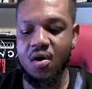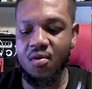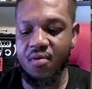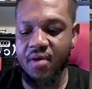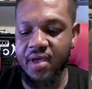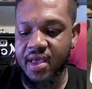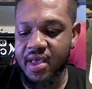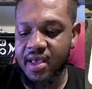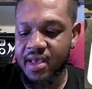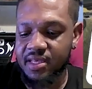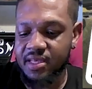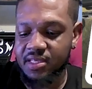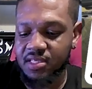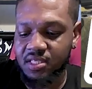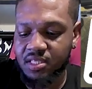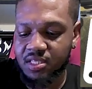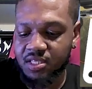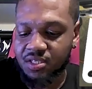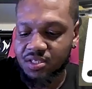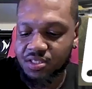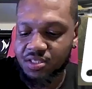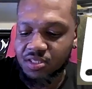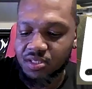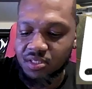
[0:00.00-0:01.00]
is
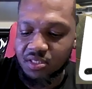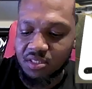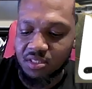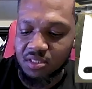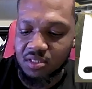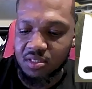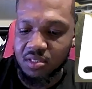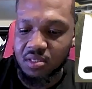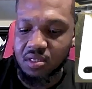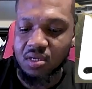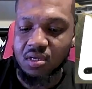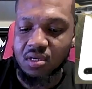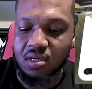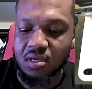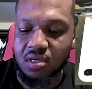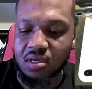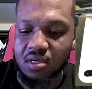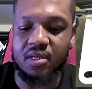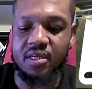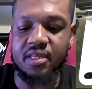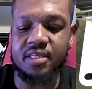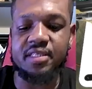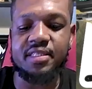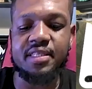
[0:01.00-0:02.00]
cut
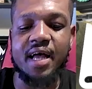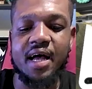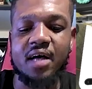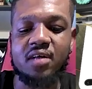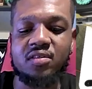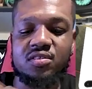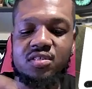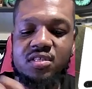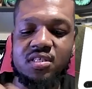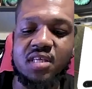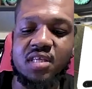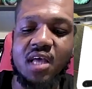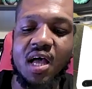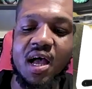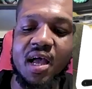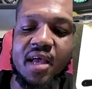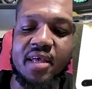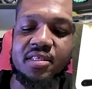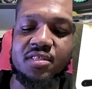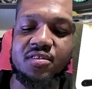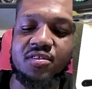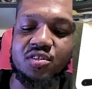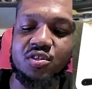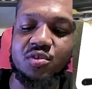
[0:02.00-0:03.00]
this down to
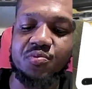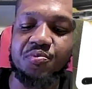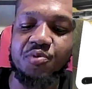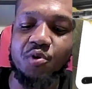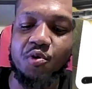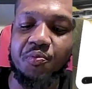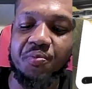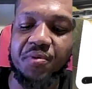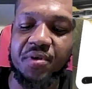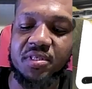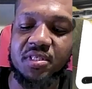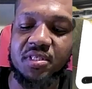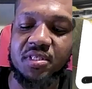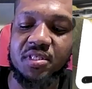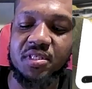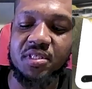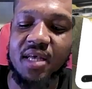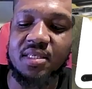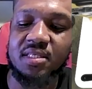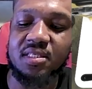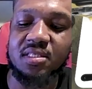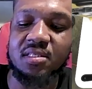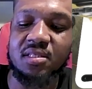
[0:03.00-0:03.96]
size, to the appropriate size.